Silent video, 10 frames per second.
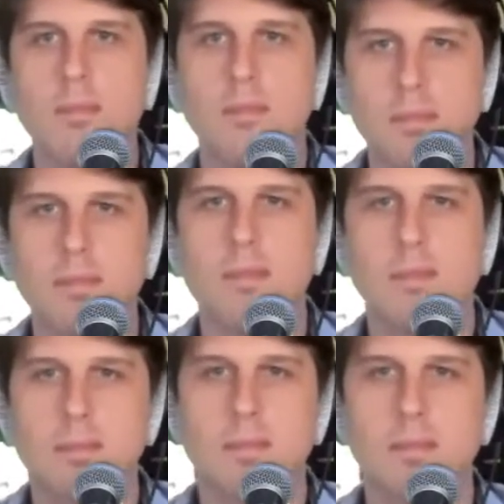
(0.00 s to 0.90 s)

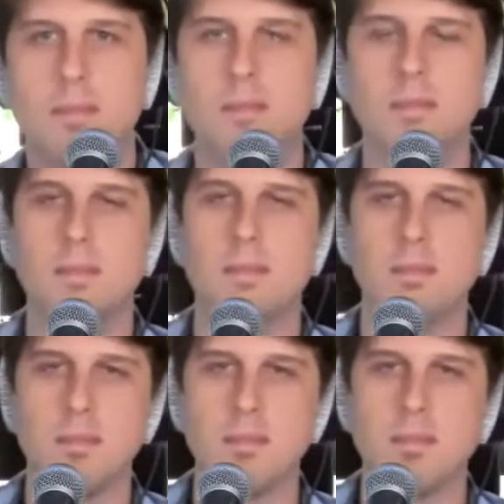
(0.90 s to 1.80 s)

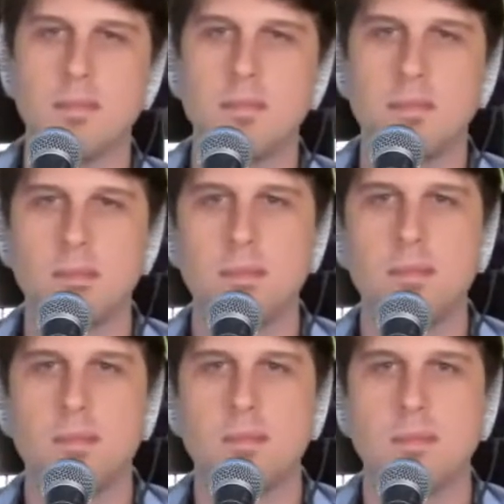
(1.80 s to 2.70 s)

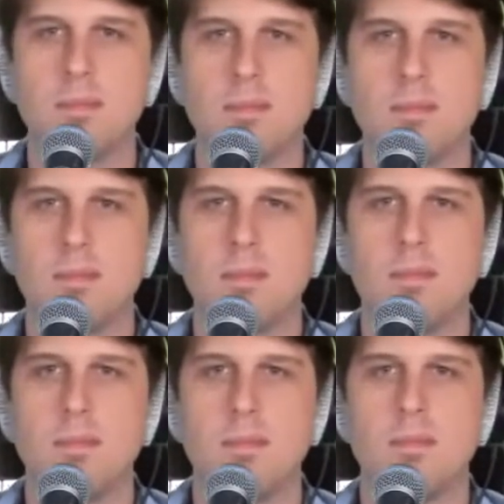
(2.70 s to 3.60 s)

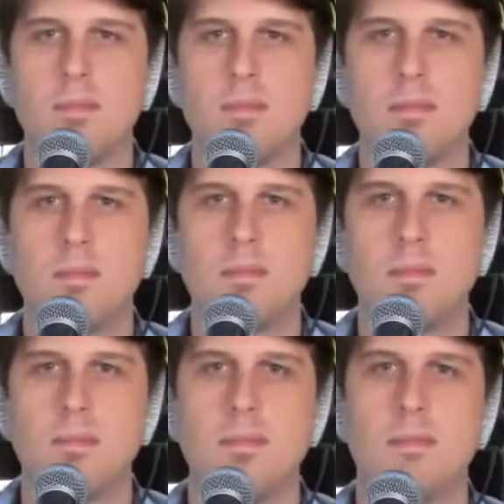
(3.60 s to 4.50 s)

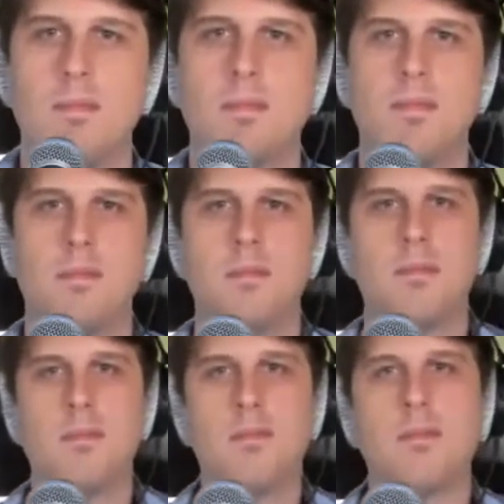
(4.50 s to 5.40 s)

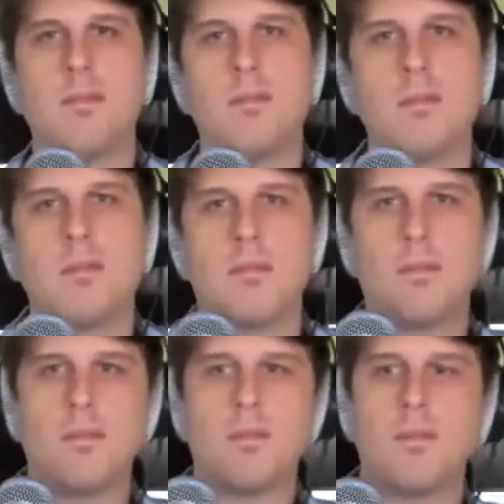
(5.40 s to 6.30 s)

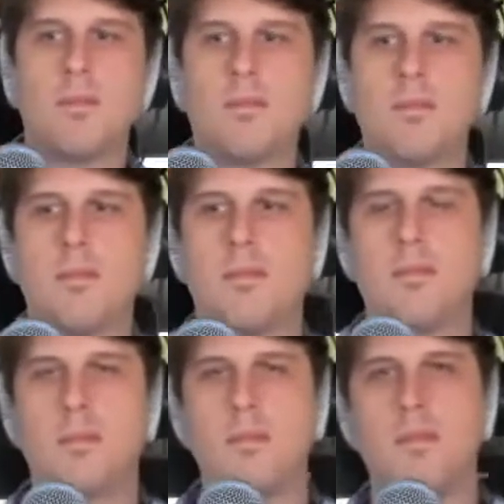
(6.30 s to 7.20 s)

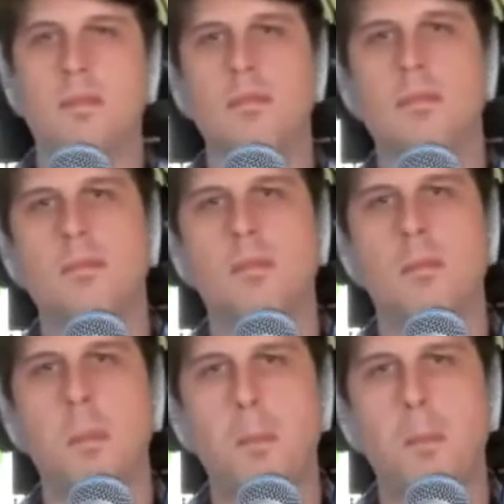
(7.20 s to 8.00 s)
(silent)